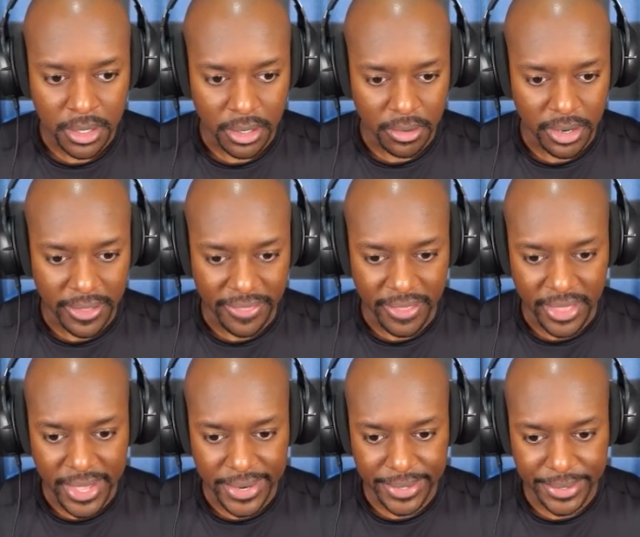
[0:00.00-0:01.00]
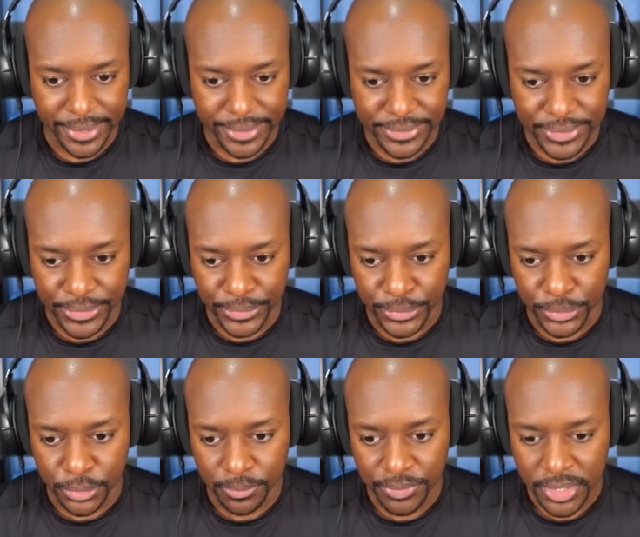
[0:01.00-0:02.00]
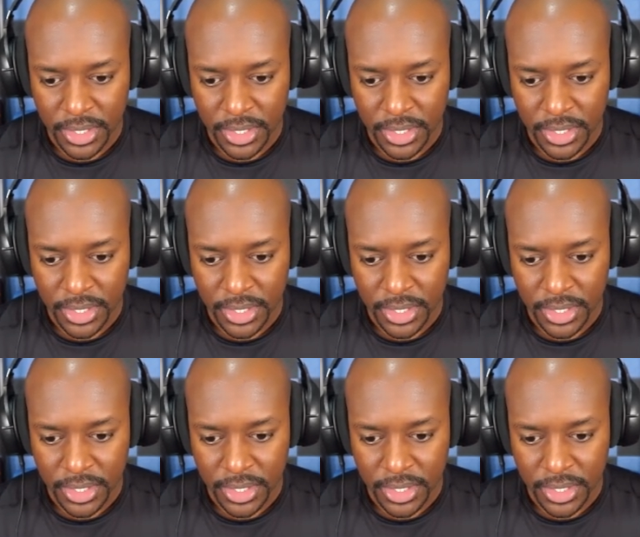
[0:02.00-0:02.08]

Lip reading: All right, that is cool.